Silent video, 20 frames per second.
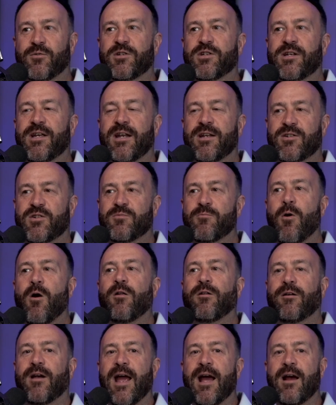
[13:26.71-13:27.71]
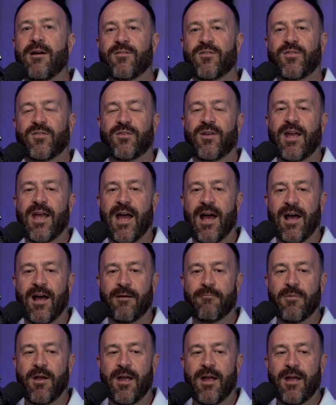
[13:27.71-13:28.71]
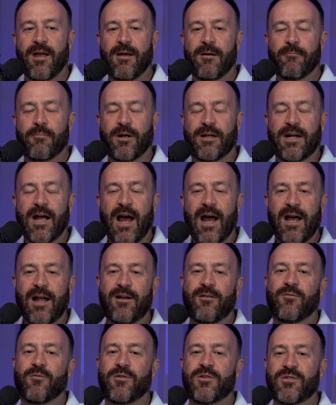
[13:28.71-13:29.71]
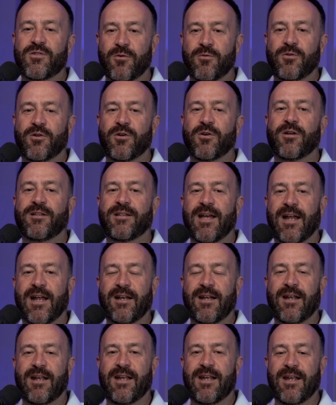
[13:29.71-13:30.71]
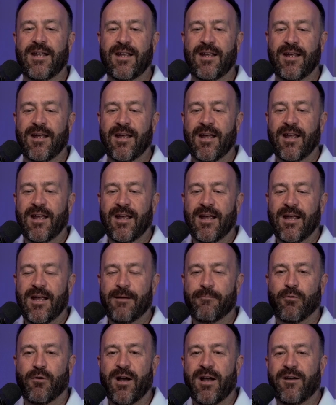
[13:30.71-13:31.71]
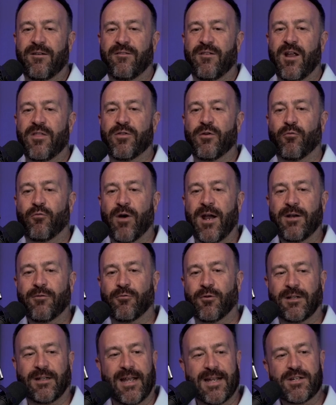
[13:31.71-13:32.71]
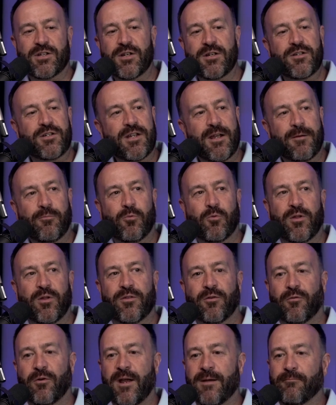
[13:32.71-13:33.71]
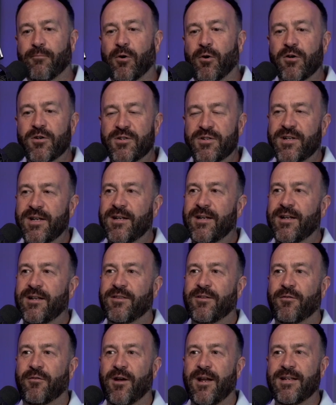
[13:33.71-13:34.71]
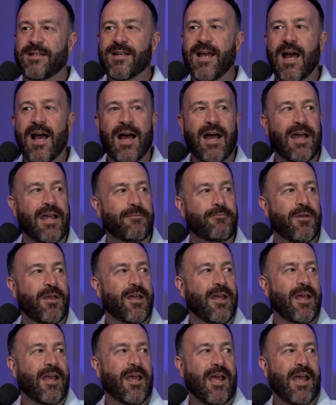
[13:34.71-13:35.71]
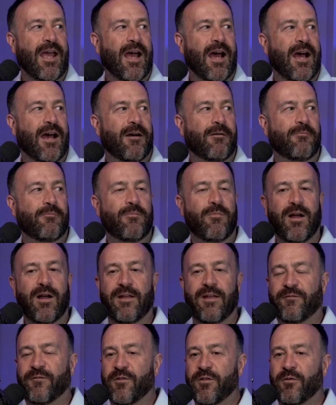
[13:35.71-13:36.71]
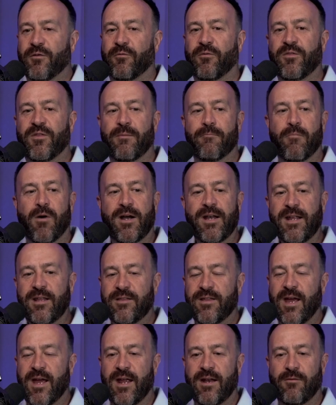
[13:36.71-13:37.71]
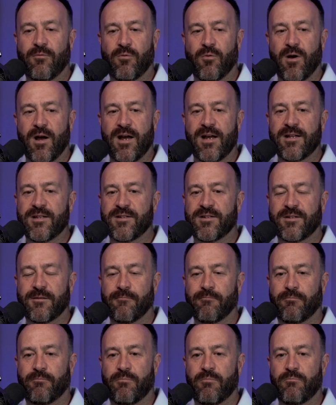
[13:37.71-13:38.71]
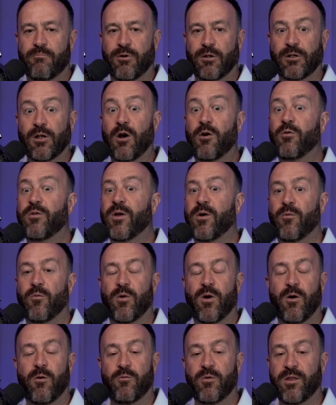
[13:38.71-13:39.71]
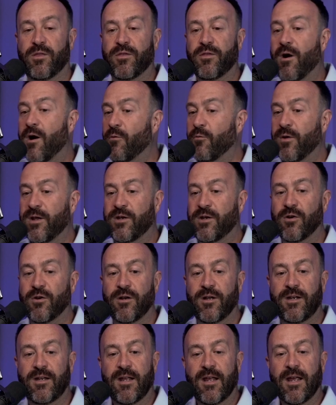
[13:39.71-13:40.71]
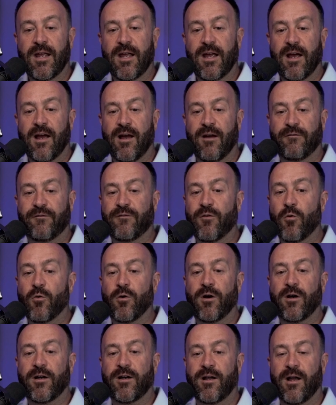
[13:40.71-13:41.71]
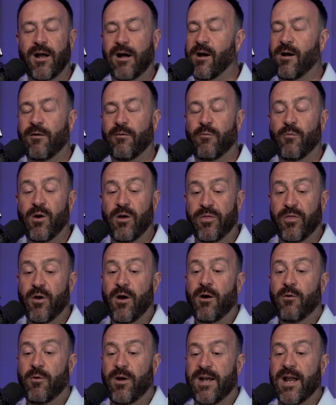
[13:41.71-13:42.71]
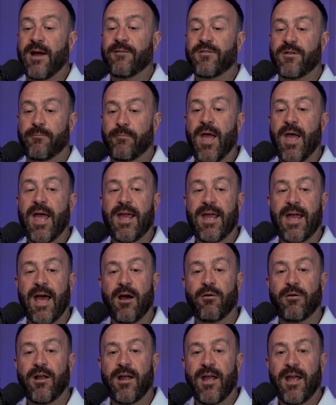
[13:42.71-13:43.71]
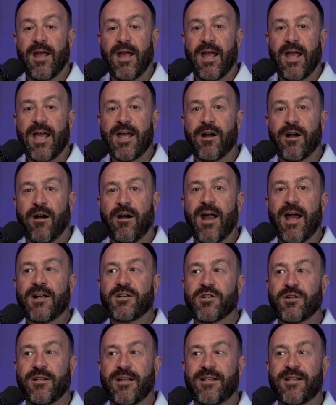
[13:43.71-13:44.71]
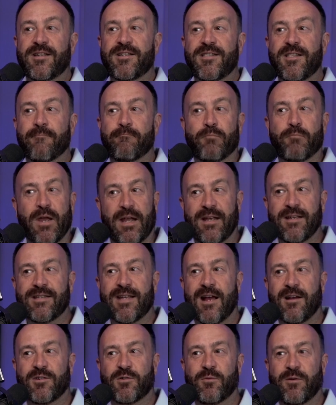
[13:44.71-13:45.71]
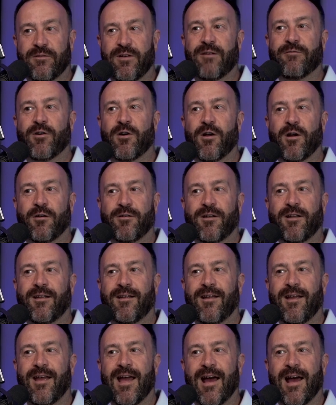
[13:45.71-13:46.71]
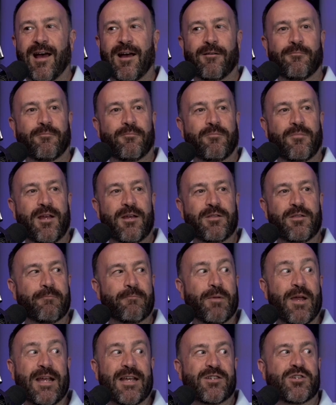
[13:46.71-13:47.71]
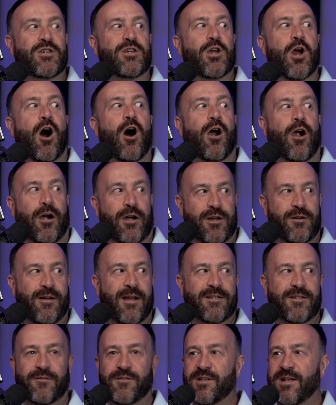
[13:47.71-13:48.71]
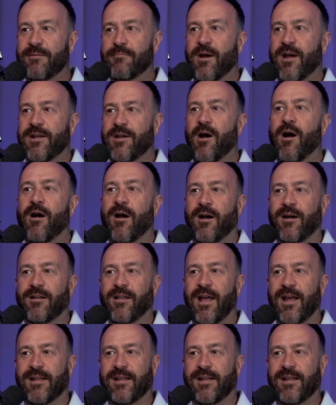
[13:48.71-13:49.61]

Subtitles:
We should get a smaller house. But God was so good that he provided the right relationship with the right person at the right time, for the money that was below what we thought we could afford or thought we'd have to pay out. And this is the biggest house we've ever owned. The biggest yard. You guys have seen my yard.